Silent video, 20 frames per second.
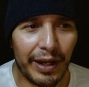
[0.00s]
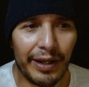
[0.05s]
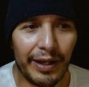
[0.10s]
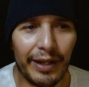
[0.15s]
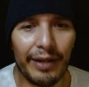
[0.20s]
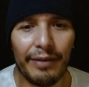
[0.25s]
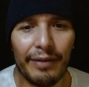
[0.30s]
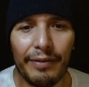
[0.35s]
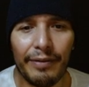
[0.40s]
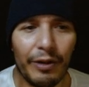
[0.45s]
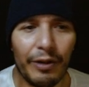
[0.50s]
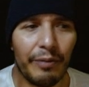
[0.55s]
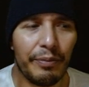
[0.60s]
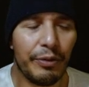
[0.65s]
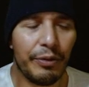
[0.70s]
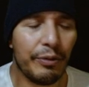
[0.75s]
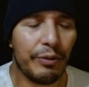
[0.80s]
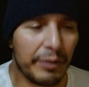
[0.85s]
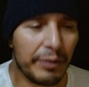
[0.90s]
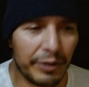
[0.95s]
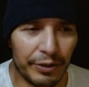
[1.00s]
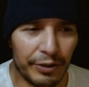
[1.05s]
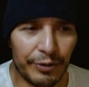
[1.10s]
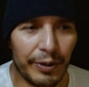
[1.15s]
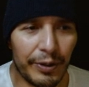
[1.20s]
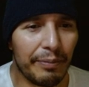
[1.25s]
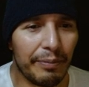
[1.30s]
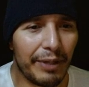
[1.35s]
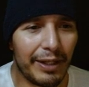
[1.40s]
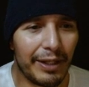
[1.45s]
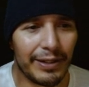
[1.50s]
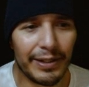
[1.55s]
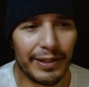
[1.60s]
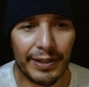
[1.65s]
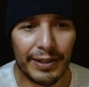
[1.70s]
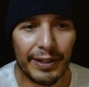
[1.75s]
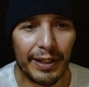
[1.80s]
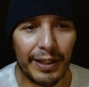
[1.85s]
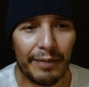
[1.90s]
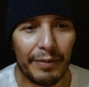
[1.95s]
and, you know, boom, a train plows
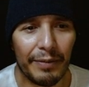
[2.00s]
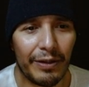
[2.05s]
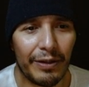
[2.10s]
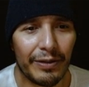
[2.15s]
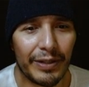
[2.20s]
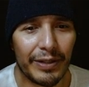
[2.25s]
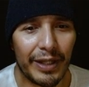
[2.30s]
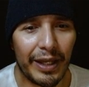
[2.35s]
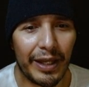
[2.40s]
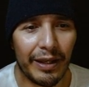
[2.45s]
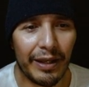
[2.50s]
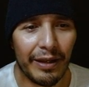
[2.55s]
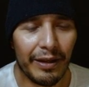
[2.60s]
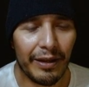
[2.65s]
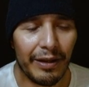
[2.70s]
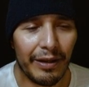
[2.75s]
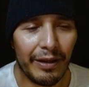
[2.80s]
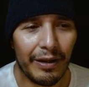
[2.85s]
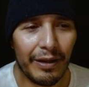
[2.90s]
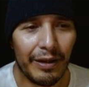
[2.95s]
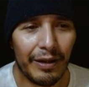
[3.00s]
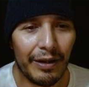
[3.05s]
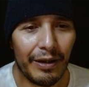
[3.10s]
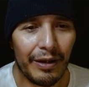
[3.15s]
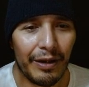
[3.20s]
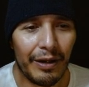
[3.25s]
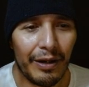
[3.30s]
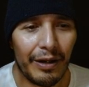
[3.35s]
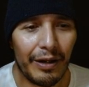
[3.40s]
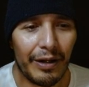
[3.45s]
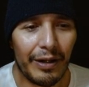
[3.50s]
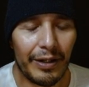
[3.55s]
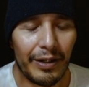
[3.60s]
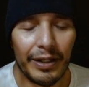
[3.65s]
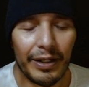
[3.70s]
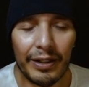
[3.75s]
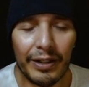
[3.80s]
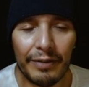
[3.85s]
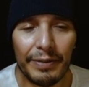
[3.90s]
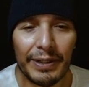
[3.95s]
into them, they all die. Are you
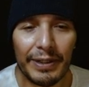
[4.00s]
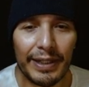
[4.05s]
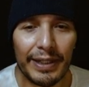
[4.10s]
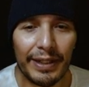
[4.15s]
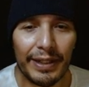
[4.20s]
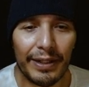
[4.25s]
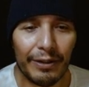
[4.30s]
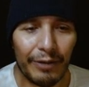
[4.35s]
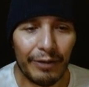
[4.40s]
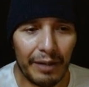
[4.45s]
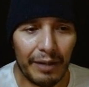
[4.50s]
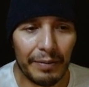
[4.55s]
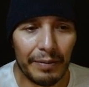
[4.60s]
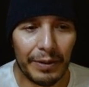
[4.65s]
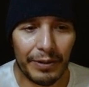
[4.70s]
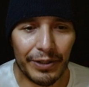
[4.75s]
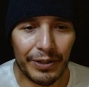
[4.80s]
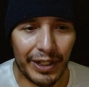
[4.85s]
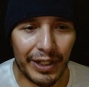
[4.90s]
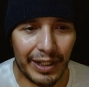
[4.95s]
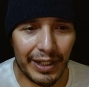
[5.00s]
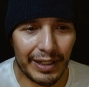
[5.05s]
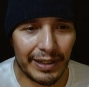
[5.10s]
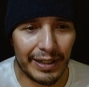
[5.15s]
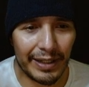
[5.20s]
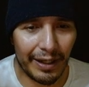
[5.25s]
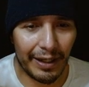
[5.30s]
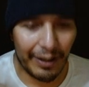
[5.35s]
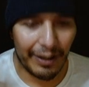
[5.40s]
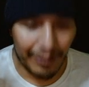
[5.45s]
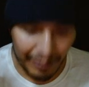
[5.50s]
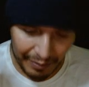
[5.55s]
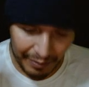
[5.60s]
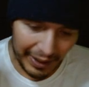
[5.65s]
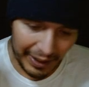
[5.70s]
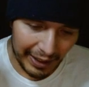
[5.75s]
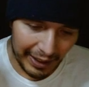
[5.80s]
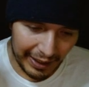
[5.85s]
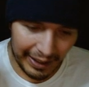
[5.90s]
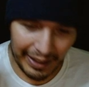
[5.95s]
going to be sitting there grabbing your chest like, oh my
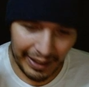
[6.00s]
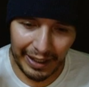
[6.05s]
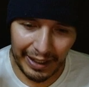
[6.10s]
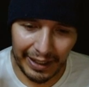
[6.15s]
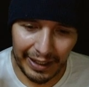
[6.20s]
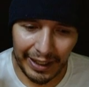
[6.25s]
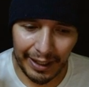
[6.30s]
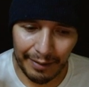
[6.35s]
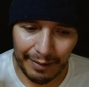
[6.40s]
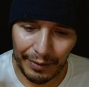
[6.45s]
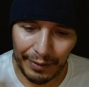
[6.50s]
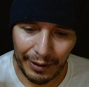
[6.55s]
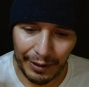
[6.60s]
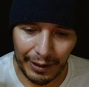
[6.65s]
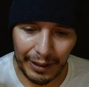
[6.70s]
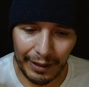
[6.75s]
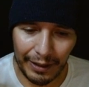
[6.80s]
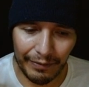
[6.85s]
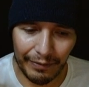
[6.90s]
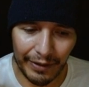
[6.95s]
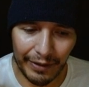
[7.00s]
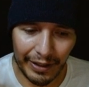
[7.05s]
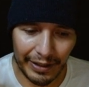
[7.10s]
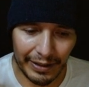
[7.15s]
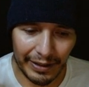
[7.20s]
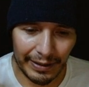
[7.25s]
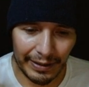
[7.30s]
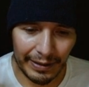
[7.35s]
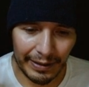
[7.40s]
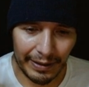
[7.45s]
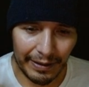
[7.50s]
God, I can't believe this?